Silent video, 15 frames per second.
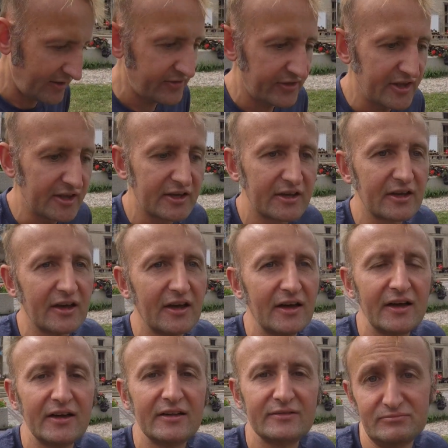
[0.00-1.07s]
I think
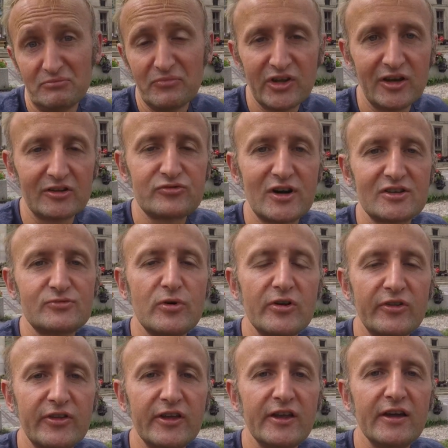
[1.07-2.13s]
they are
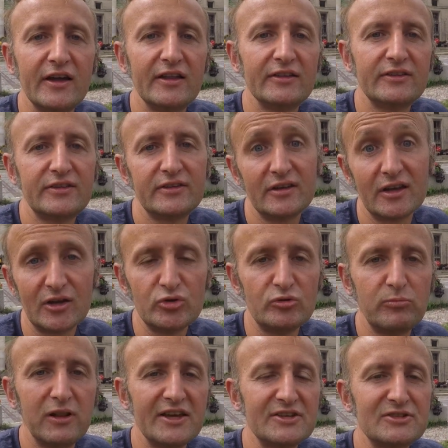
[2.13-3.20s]
trustworthy and a
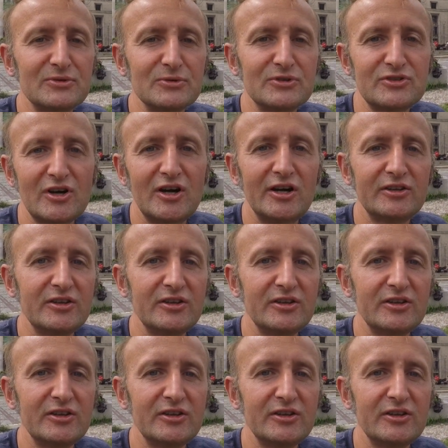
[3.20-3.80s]
good place to start